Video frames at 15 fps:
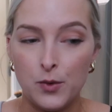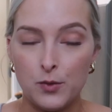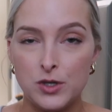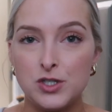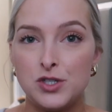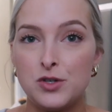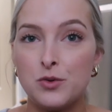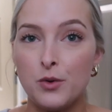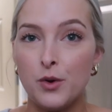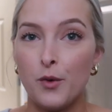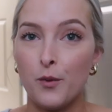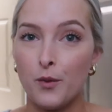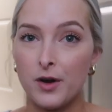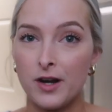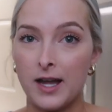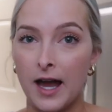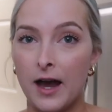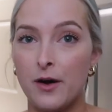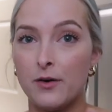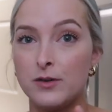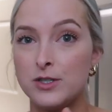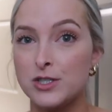Would you work
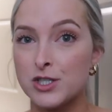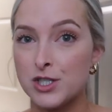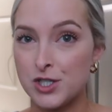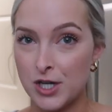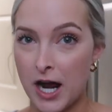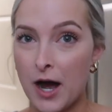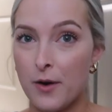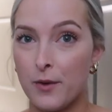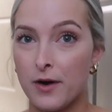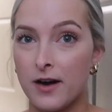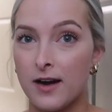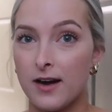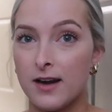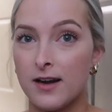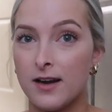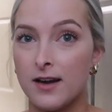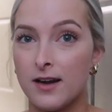out, shower,